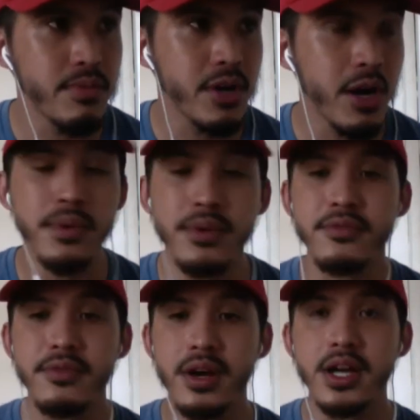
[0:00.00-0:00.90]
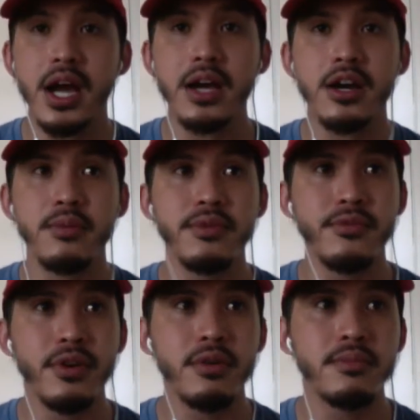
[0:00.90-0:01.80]
a guy coming
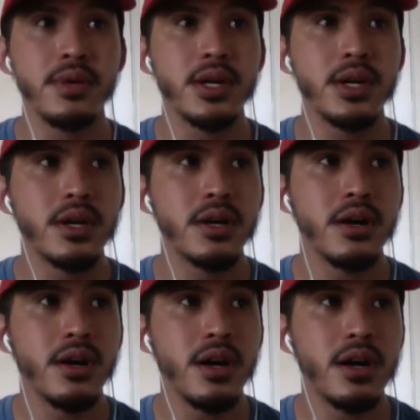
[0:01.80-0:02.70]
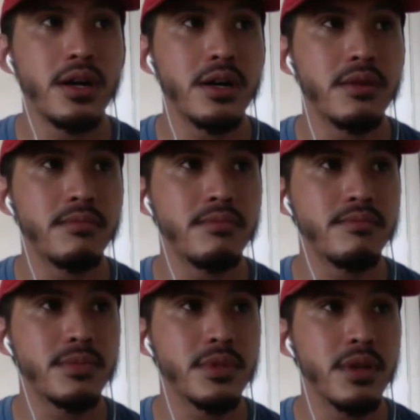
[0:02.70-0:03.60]
from
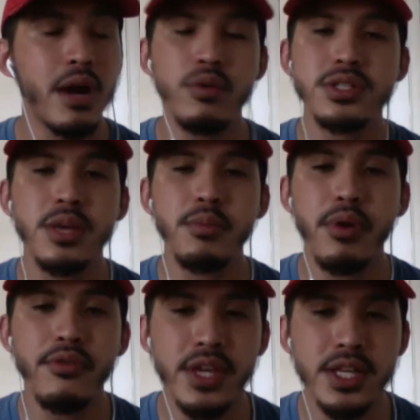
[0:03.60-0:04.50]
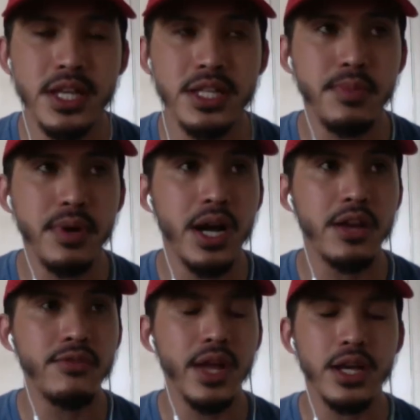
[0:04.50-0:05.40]
I wouldn't say poverty sense, but kind
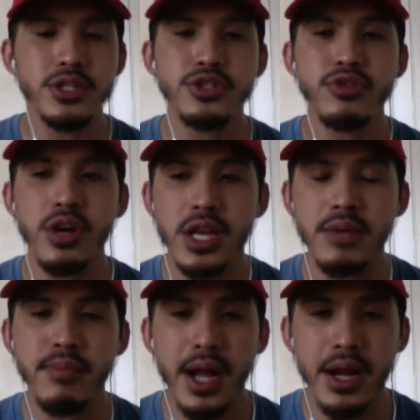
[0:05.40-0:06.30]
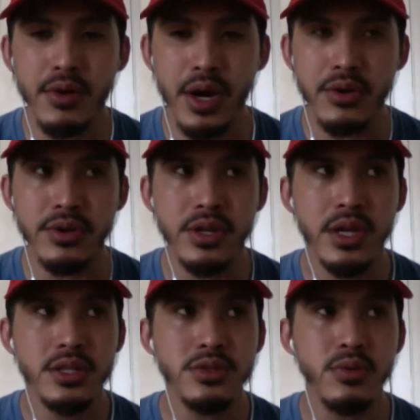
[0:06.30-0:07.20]
of like a struggling background,
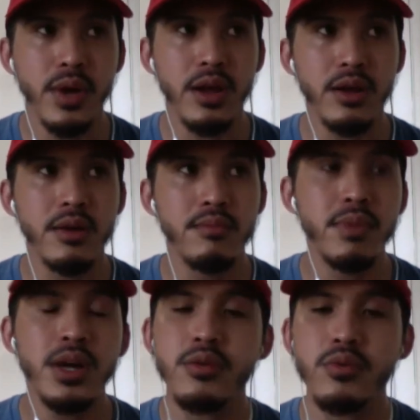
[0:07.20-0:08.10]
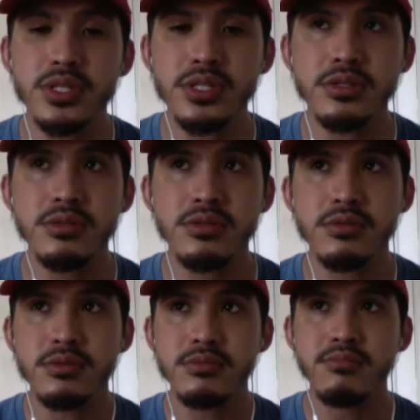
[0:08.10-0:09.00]
to where money
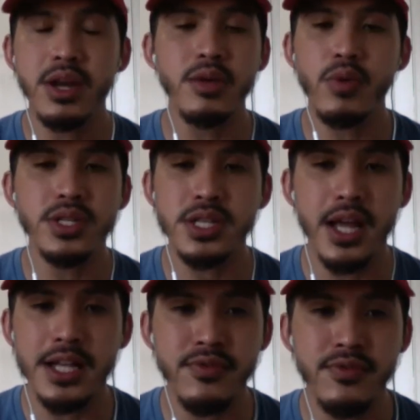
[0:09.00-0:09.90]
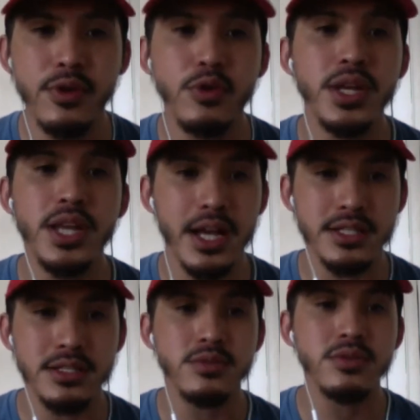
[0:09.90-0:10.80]
wasn't as fluid
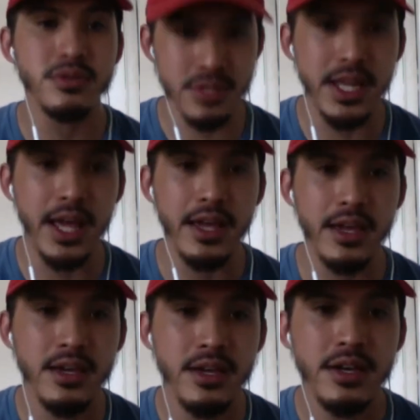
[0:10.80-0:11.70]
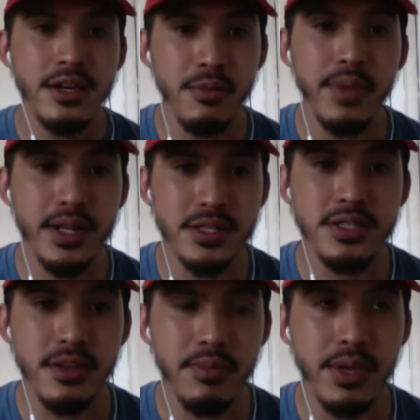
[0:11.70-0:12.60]
as today compared to
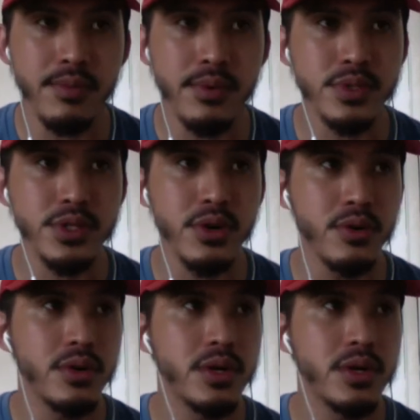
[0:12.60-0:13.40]
some people. So